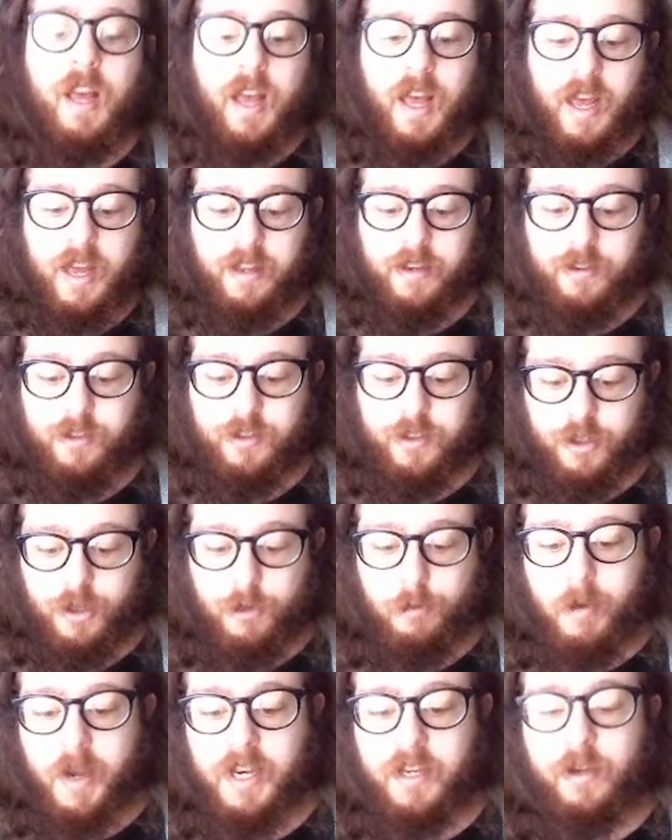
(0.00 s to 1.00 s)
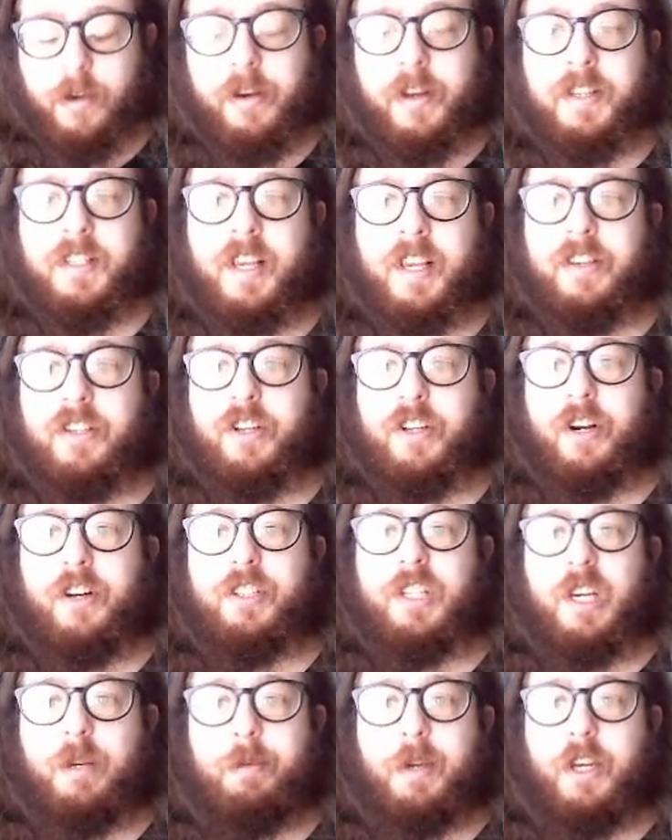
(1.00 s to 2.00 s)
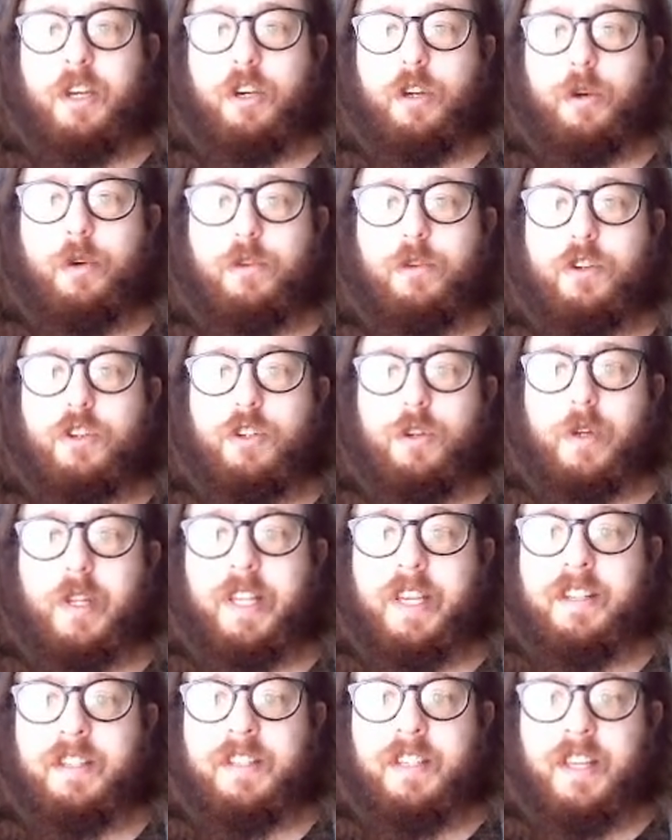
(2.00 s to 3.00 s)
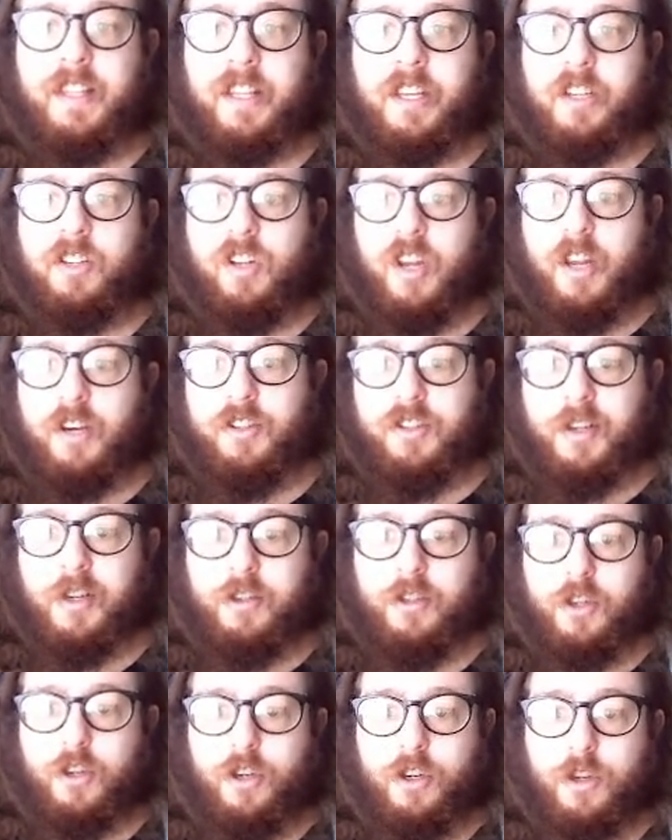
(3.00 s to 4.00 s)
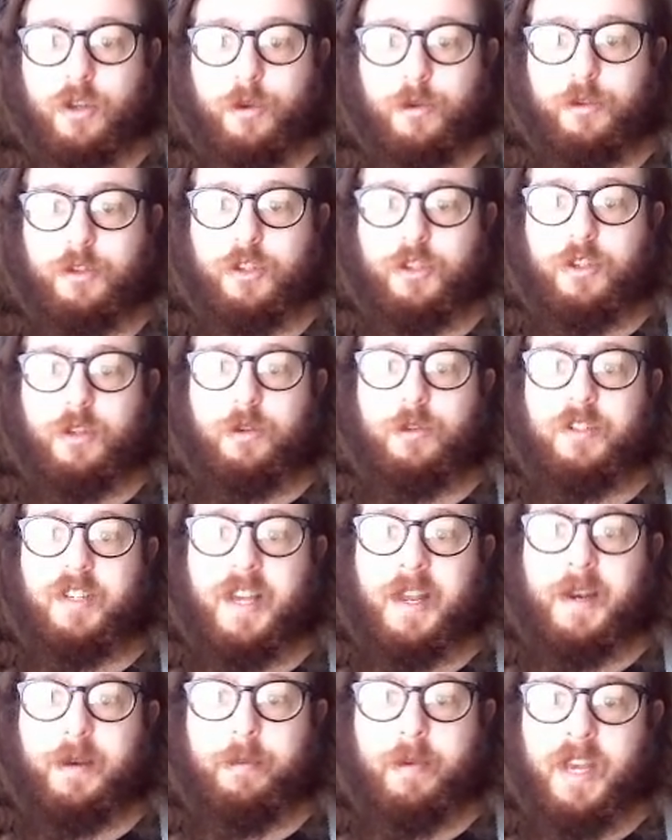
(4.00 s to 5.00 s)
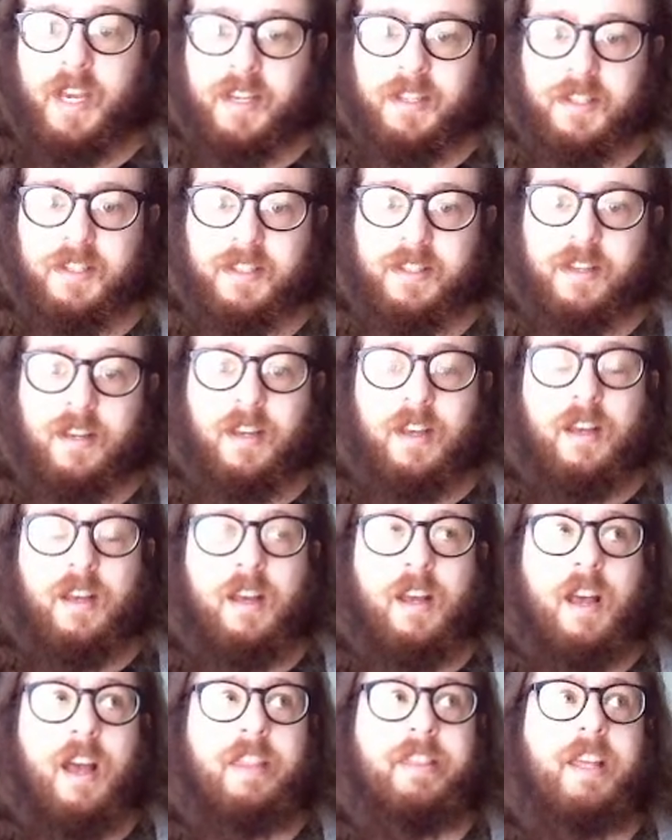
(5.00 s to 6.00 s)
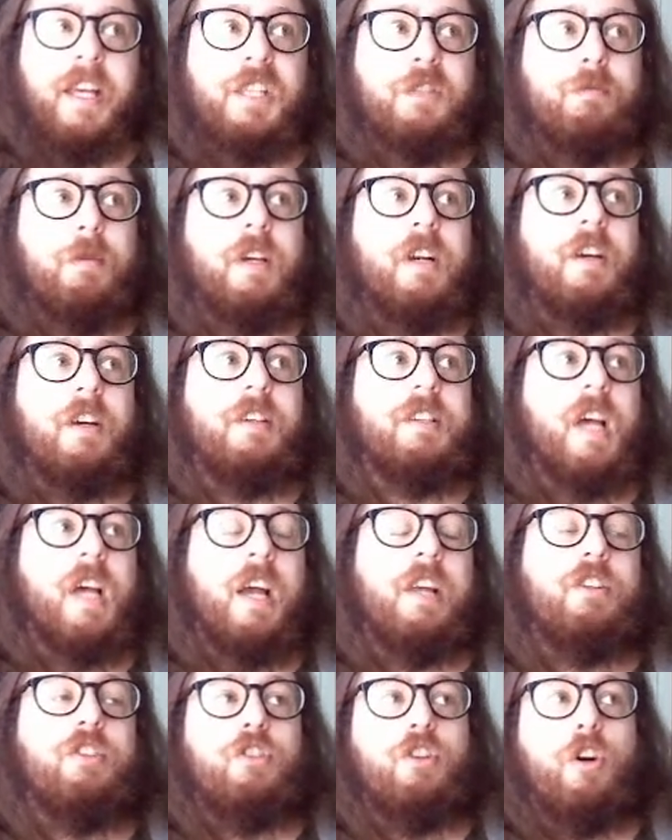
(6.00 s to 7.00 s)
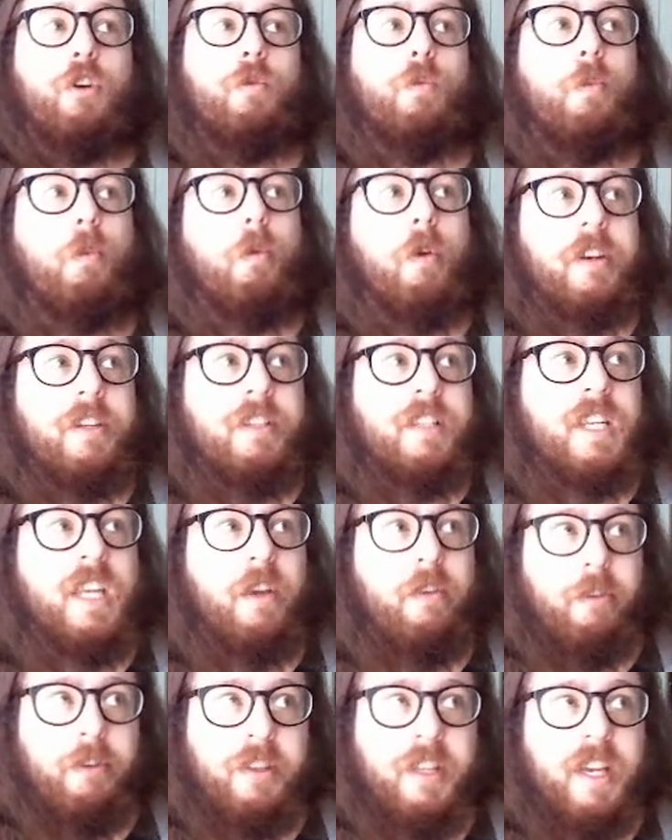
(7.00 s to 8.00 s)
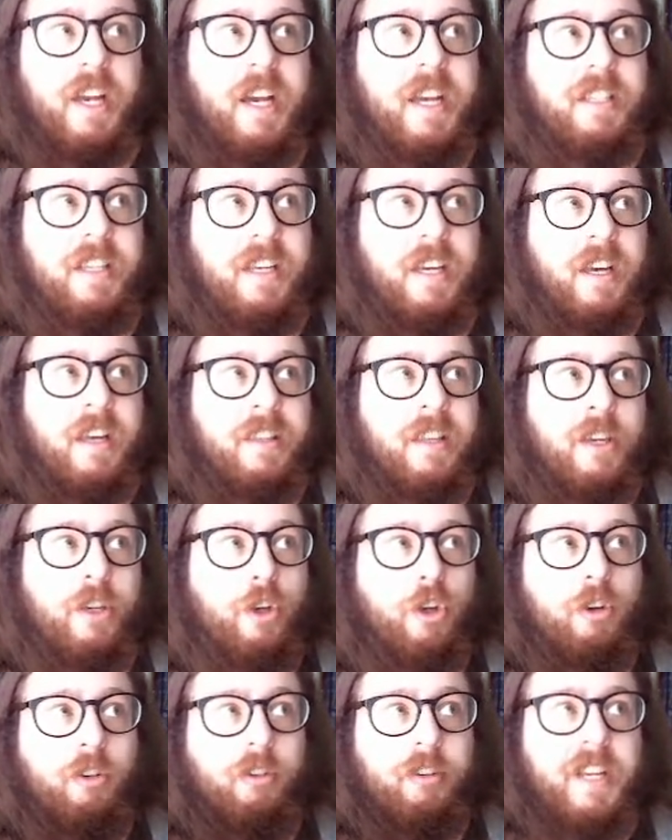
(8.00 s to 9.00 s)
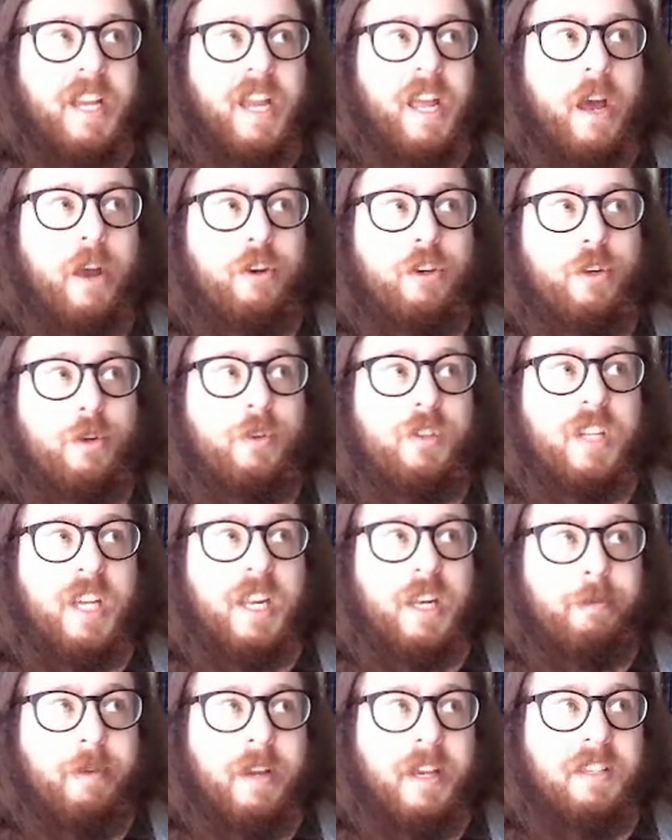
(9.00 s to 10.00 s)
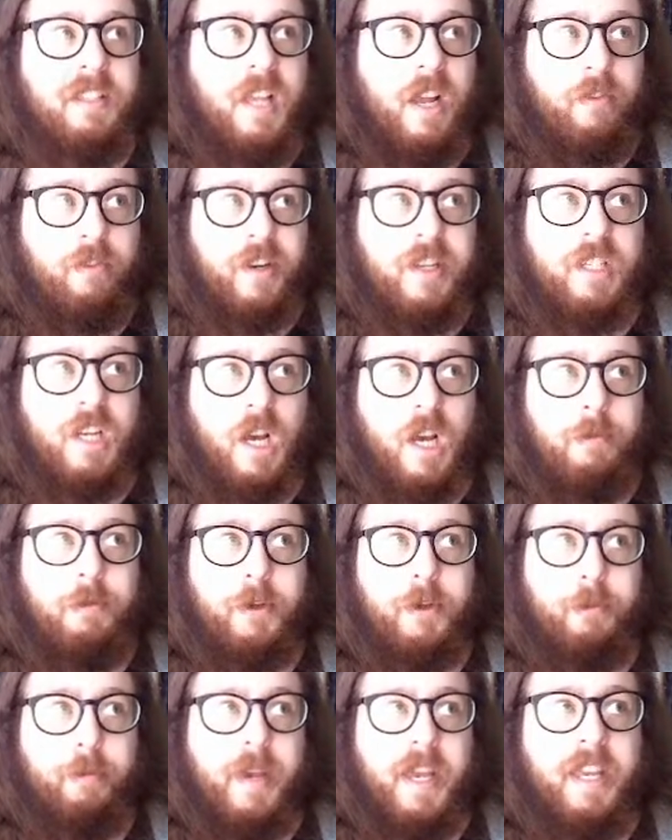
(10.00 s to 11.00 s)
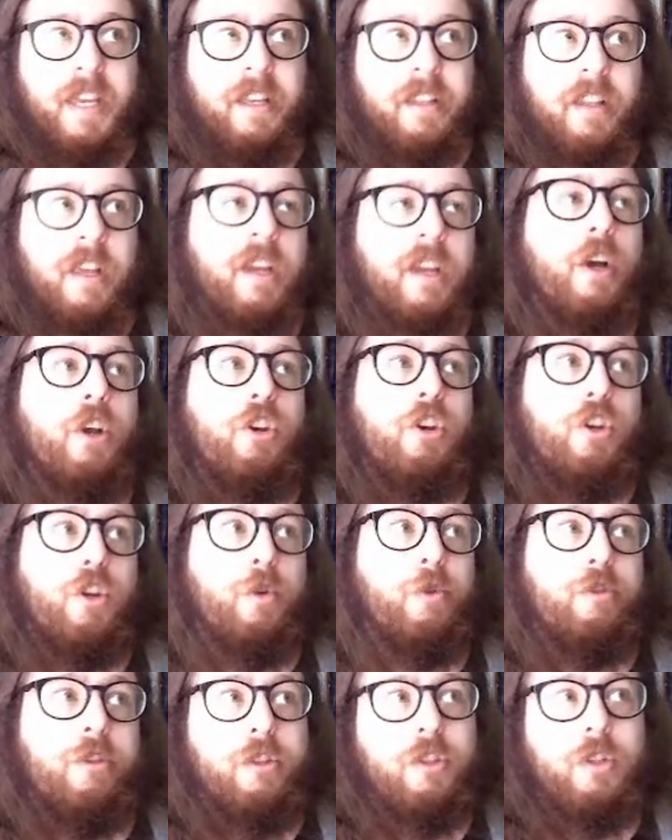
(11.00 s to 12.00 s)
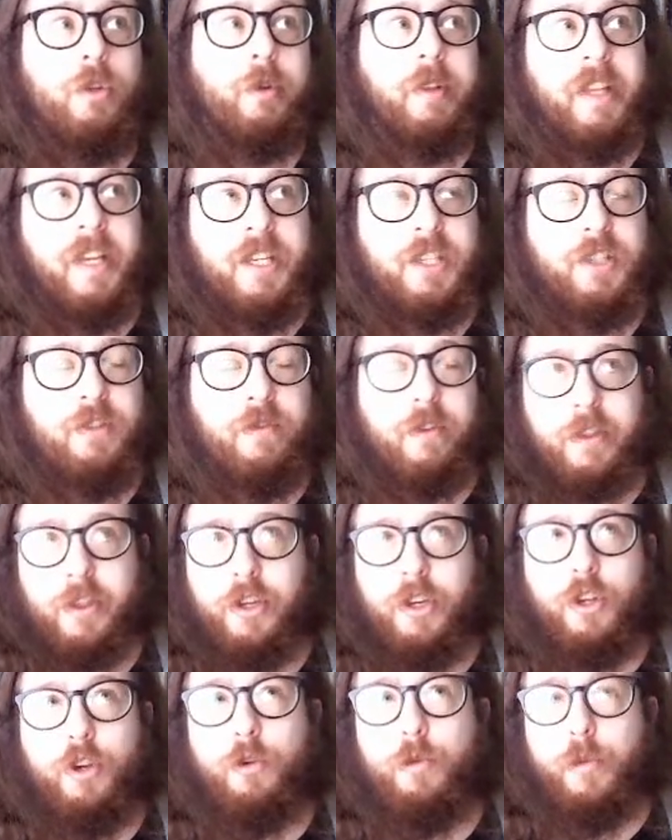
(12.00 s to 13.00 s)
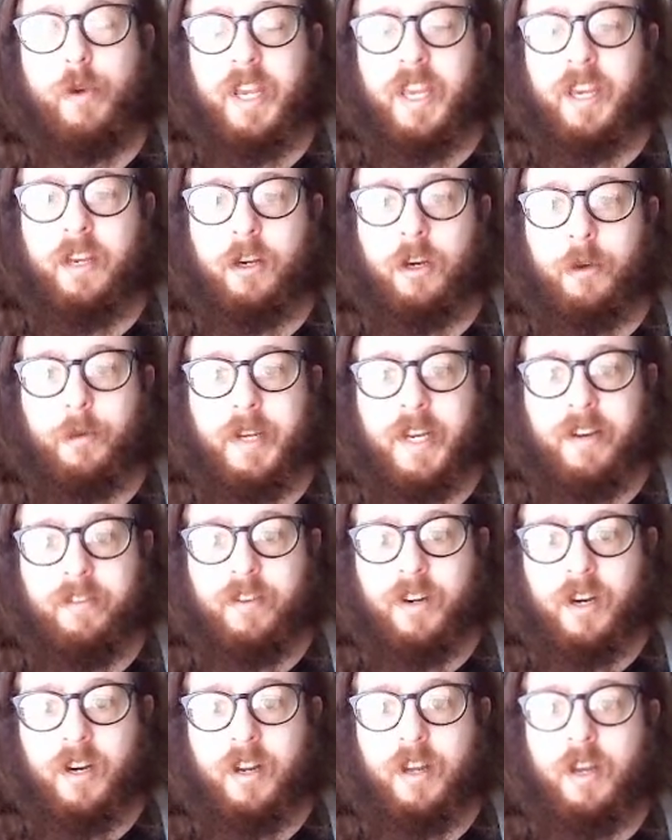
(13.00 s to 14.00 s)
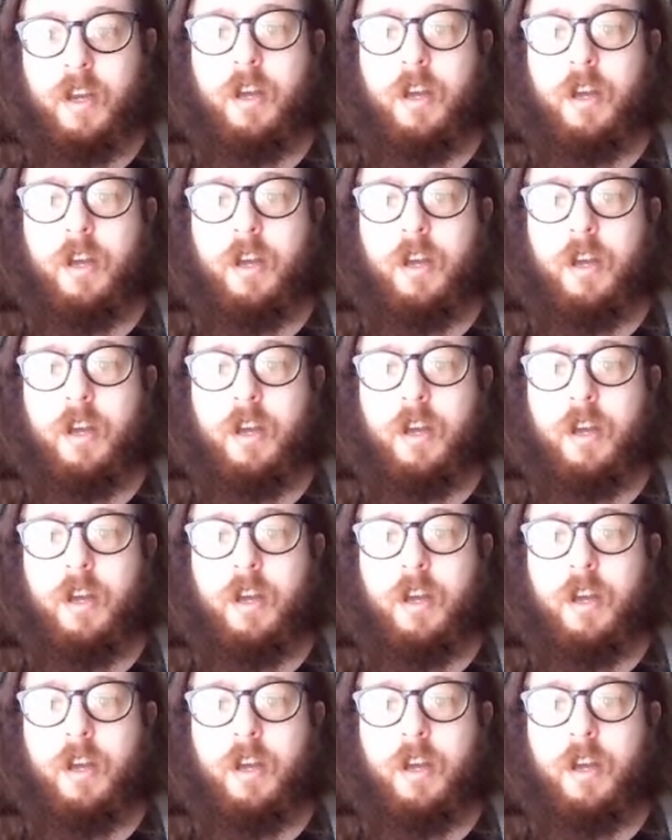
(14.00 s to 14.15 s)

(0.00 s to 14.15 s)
And you might notice I started typing new to-do list and then changed it to new to-do database. And that's because I don't want to give you the idea that you'll create a new database every time you're making like a new to-do list for the new week or whatever.